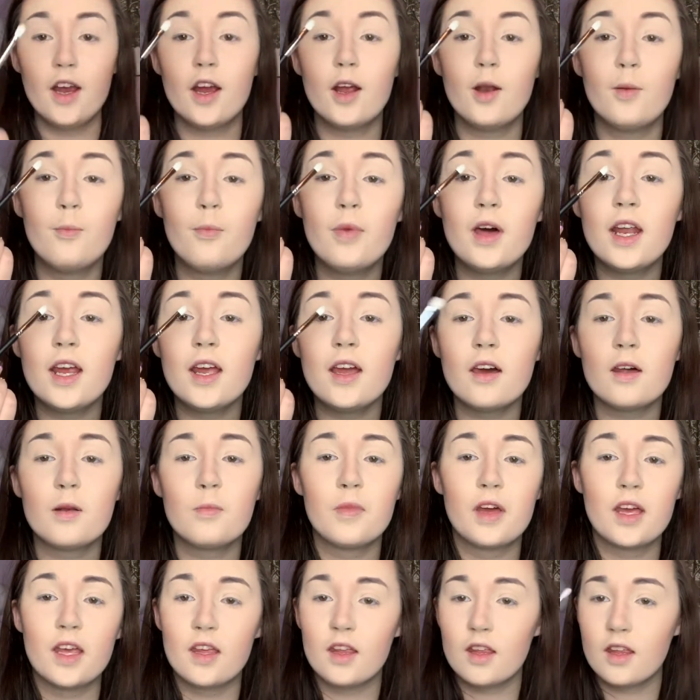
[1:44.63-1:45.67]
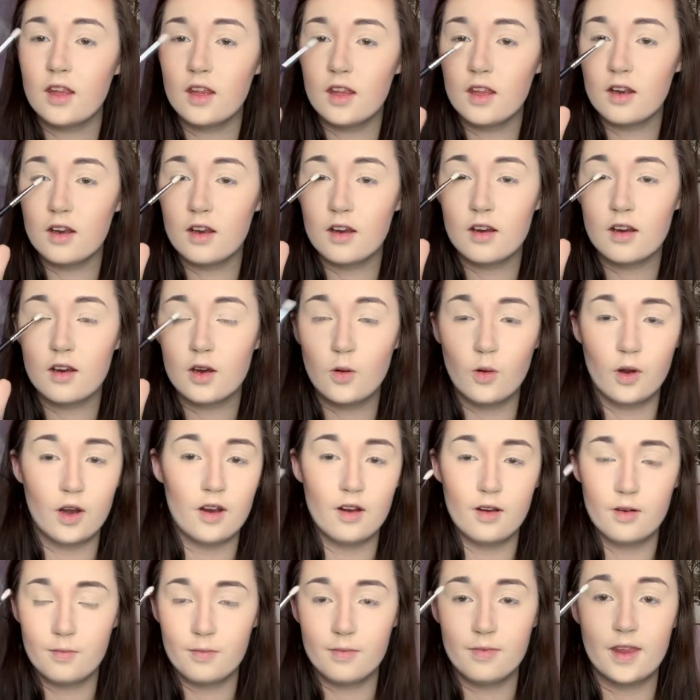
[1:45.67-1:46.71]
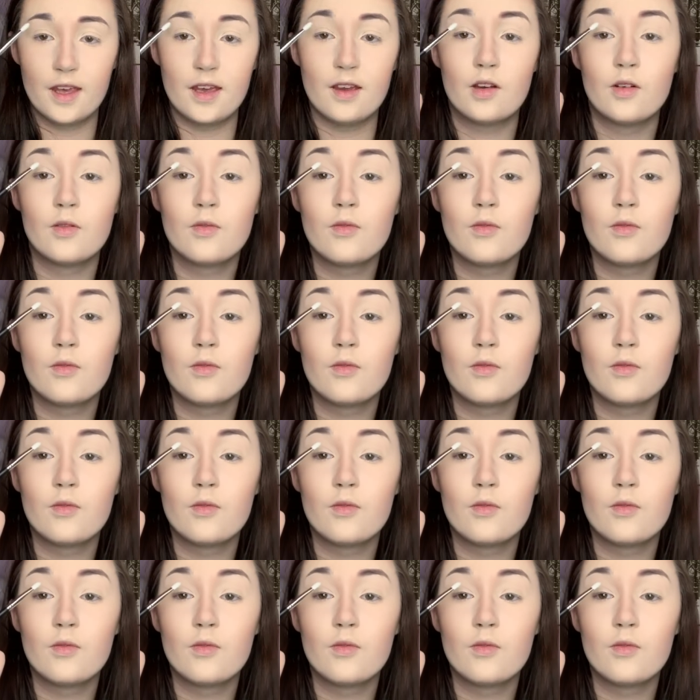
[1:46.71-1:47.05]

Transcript: and putting it on my inner corner, my